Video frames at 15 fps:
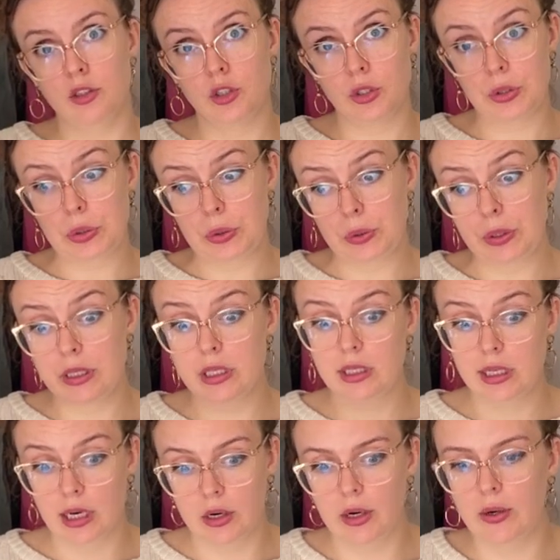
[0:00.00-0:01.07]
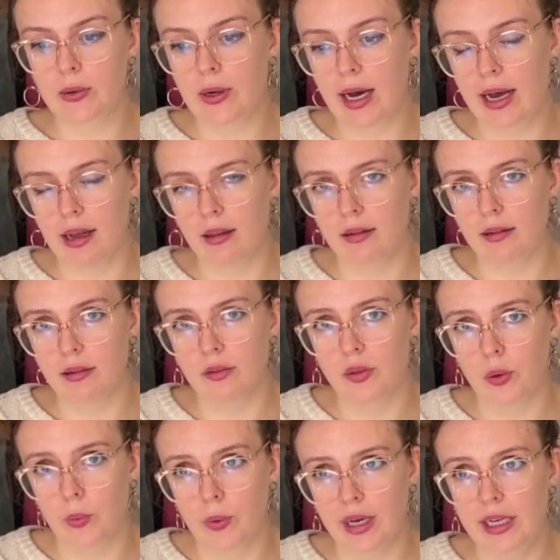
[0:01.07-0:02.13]
to 0 at the
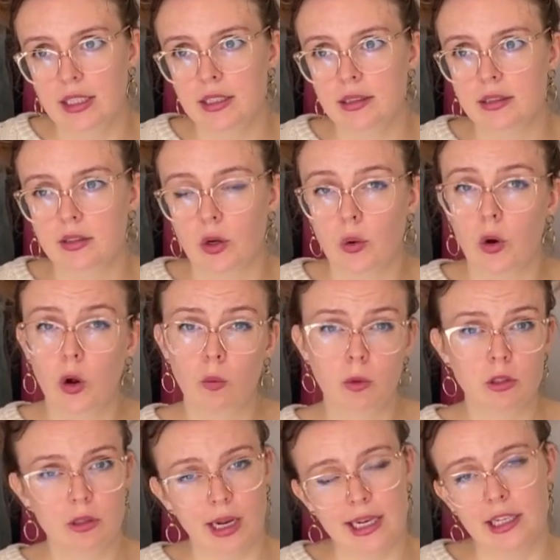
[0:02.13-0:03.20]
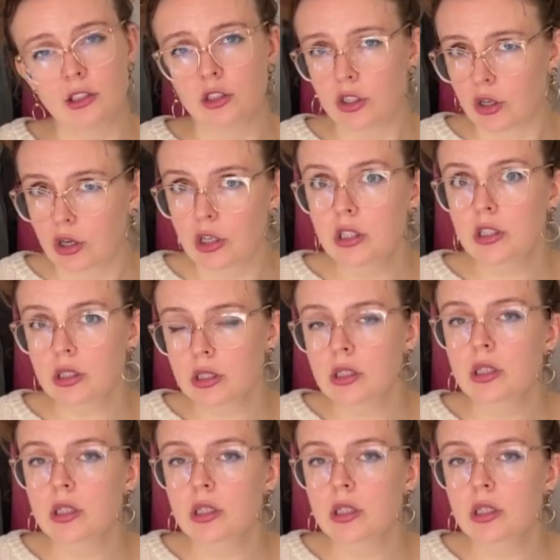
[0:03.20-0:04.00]
waist, so almost like a dart.